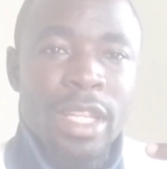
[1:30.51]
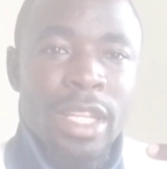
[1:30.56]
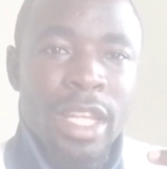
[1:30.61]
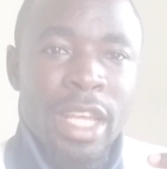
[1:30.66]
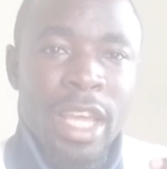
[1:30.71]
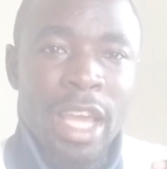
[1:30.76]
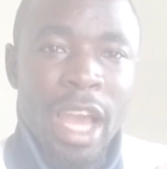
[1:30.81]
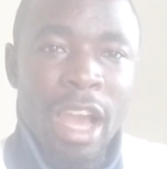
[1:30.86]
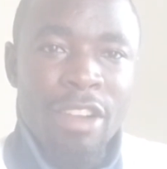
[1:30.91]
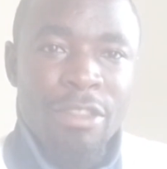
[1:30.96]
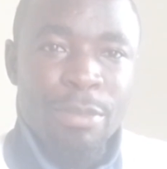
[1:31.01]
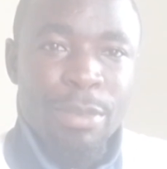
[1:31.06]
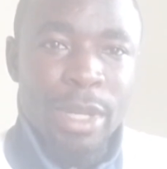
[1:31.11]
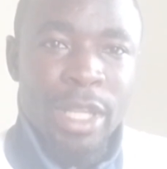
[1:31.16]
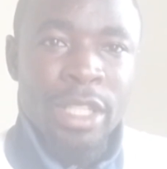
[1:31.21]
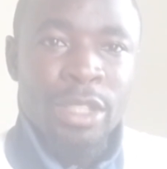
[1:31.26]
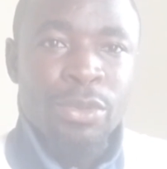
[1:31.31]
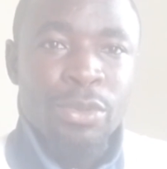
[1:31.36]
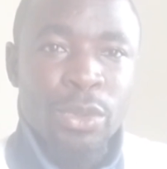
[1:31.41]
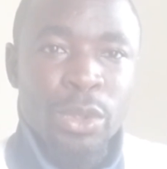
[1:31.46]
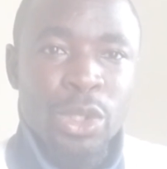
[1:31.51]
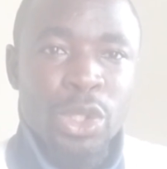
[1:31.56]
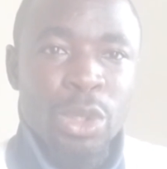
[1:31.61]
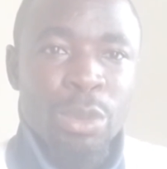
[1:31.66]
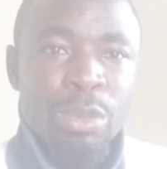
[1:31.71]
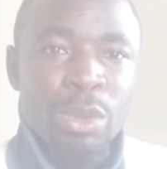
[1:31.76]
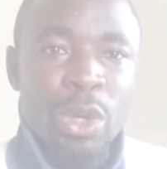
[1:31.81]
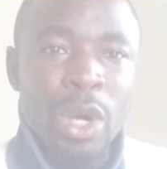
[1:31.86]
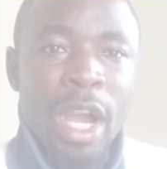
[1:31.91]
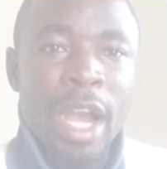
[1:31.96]
They have played
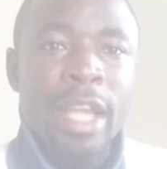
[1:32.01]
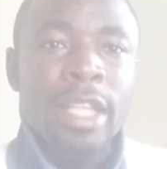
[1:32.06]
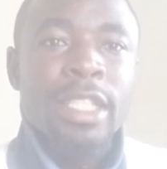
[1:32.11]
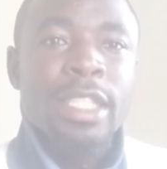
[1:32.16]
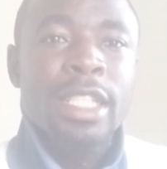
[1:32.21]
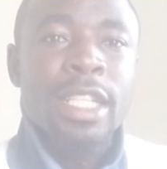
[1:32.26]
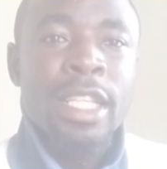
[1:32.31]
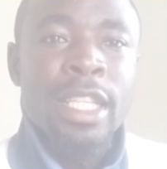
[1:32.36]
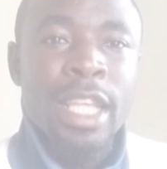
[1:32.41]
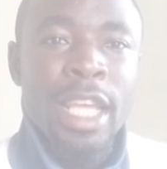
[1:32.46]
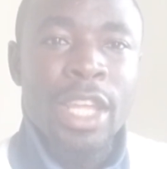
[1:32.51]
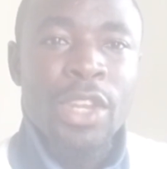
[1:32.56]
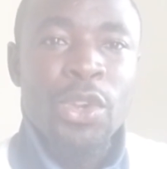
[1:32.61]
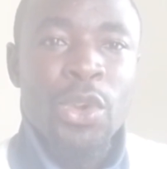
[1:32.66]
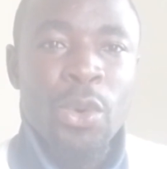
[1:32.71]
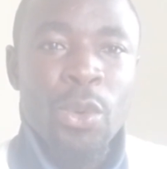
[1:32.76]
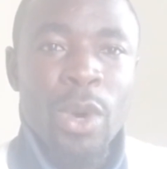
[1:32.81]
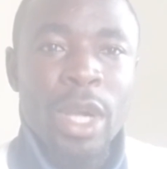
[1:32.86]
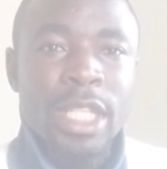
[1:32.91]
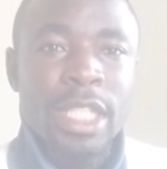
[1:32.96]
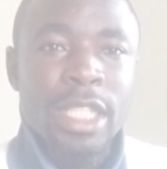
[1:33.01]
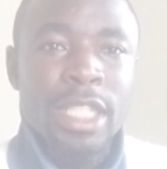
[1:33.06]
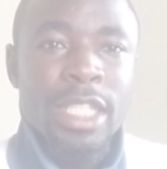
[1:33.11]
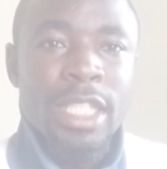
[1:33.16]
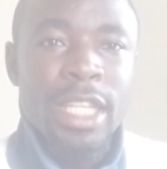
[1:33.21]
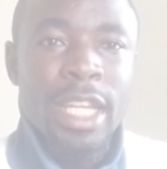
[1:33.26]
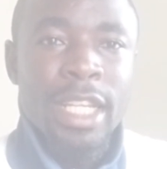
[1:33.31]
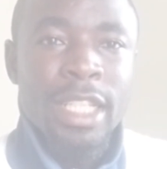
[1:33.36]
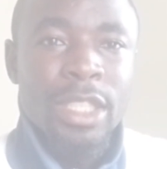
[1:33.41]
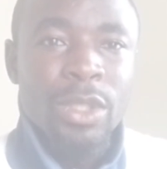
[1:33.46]
football and they know what it
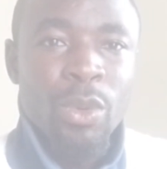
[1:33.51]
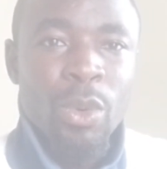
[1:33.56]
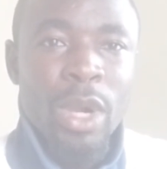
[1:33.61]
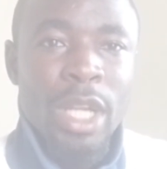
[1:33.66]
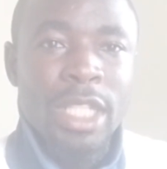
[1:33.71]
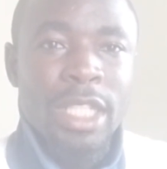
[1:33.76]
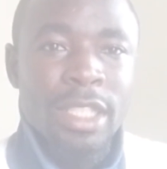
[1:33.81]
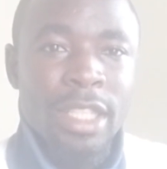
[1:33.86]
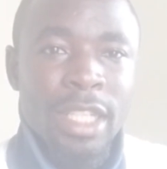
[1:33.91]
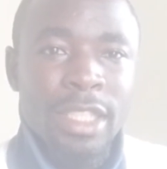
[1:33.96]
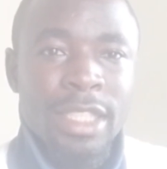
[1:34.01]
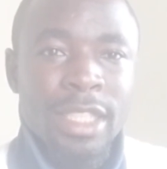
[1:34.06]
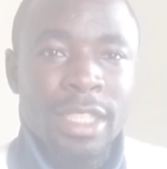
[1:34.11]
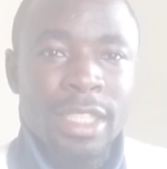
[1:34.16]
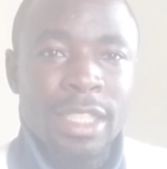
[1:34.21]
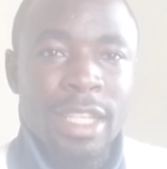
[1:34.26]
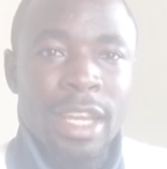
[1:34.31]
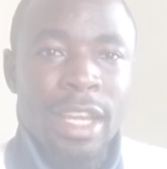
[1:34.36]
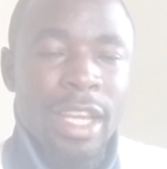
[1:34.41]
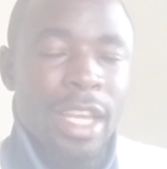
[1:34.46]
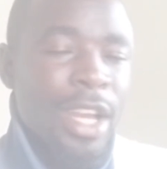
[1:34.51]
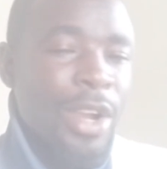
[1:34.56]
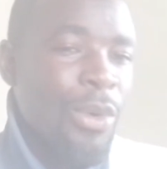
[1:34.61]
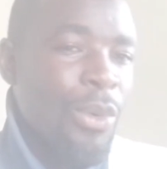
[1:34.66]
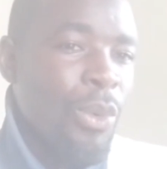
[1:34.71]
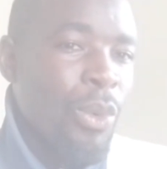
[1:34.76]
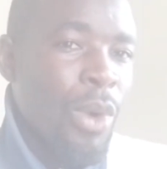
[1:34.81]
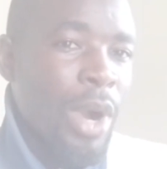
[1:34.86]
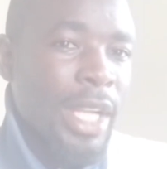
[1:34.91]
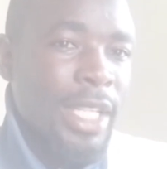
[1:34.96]
takes, what is at stake,
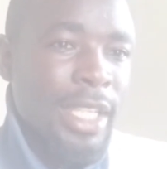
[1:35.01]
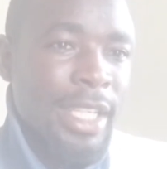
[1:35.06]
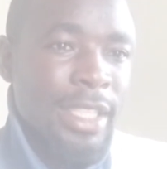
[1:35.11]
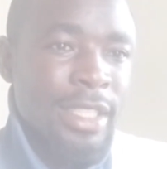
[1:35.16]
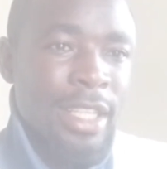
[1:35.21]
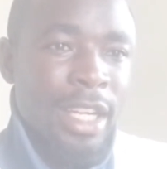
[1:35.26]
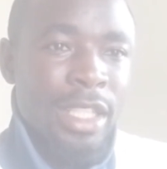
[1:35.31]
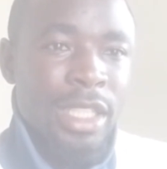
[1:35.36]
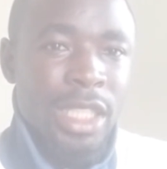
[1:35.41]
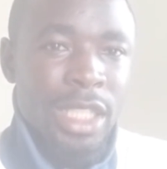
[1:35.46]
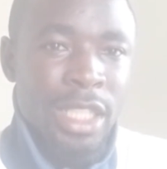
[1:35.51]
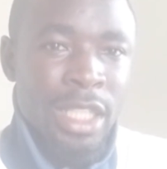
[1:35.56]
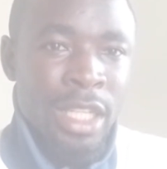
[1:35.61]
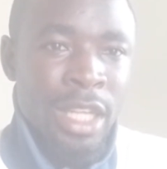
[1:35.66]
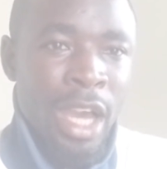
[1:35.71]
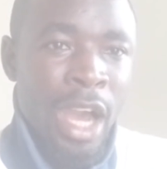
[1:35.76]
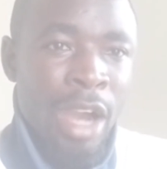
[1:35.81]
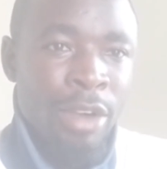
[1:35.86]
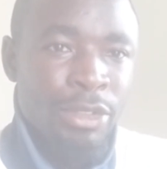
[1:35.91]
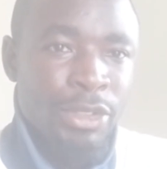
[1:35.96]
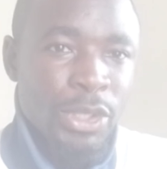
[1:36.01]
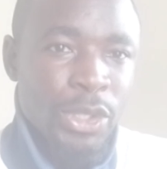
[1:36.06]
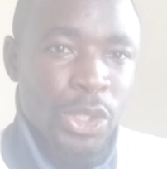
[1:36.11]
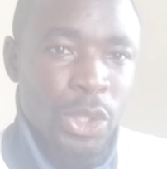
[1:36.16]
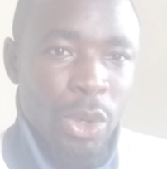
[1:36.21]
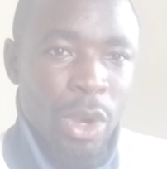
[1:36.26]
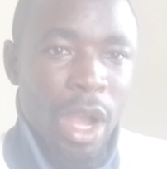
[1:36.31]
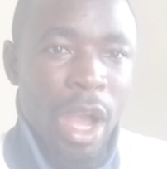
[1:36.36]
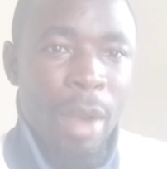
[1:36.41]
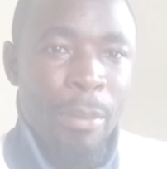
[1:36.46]
what exactly they have to
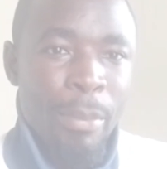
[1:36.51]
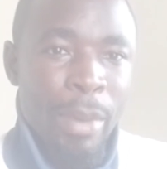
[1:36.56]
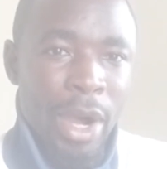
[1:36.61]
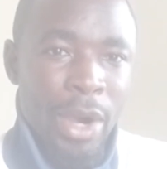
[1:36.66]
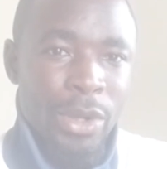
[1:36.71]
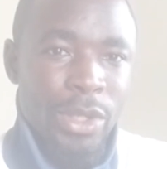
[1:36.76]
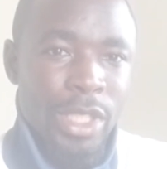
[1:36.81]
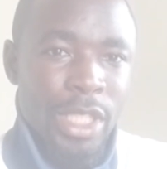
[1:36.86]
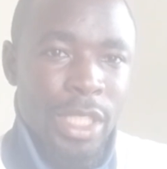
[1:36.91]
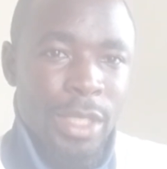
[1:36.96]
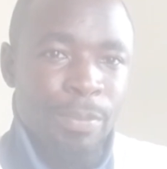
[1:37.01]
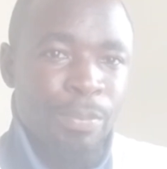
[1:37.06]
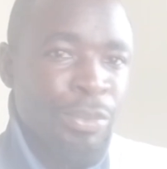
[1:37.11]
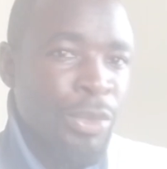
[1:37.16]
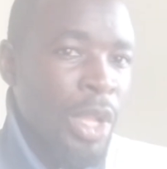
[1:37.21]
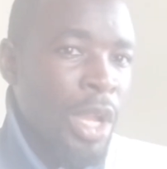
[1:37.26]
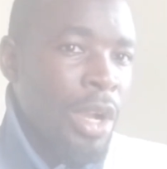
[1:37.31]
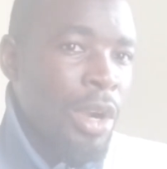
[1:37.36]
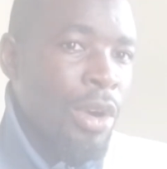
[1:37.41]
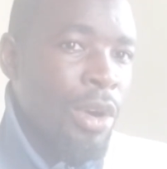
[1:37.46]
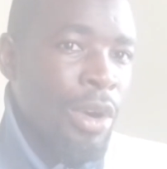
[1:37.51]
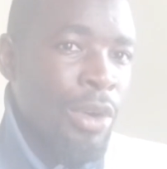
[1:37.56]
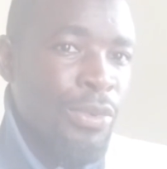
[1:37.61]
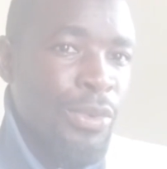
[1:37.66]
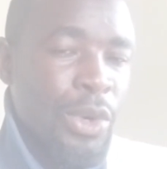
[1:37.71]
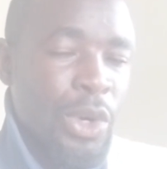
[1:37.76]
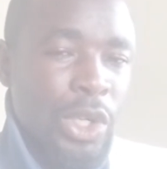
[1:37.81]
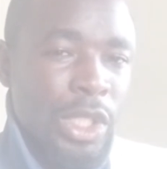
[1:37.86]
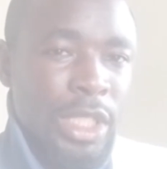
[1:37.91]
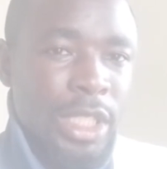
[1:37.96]
talk about.
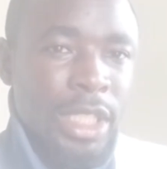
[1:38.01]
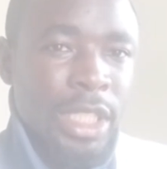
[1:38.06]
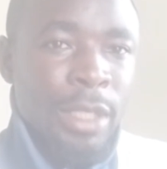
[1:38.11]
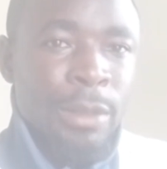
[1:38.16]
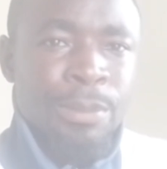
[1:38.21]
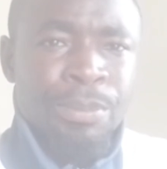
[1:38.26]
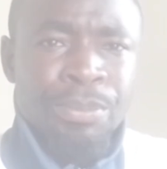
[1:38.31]
Of course,